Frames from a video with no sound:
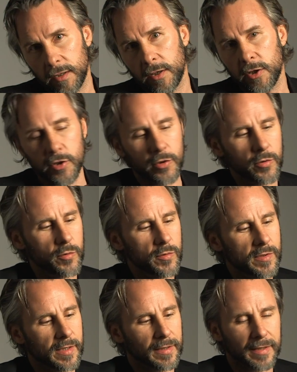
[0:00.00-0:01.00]

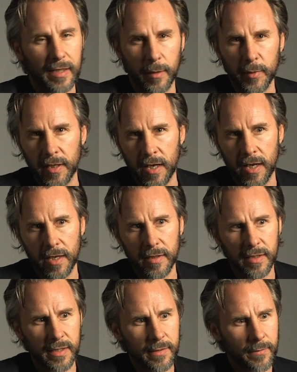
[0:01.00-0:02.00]
used and come in
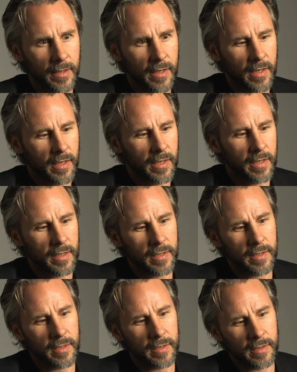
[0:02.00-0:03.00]
handy
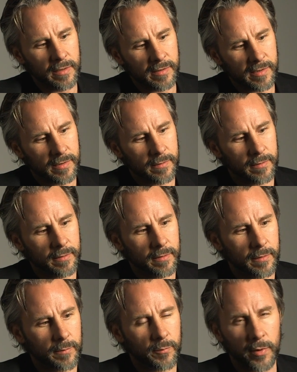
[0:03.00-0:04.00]
is
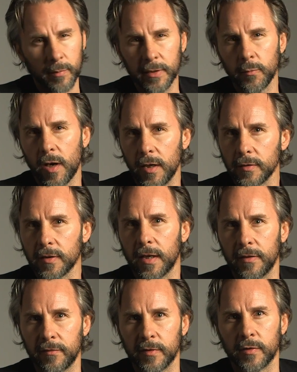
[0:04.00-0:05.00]
probably
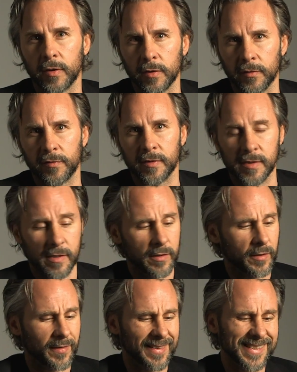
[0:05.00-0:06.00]
wildlife photographers.
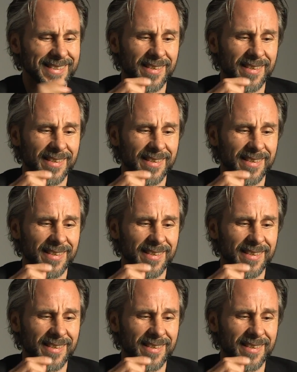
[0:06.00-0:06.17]
Look, this is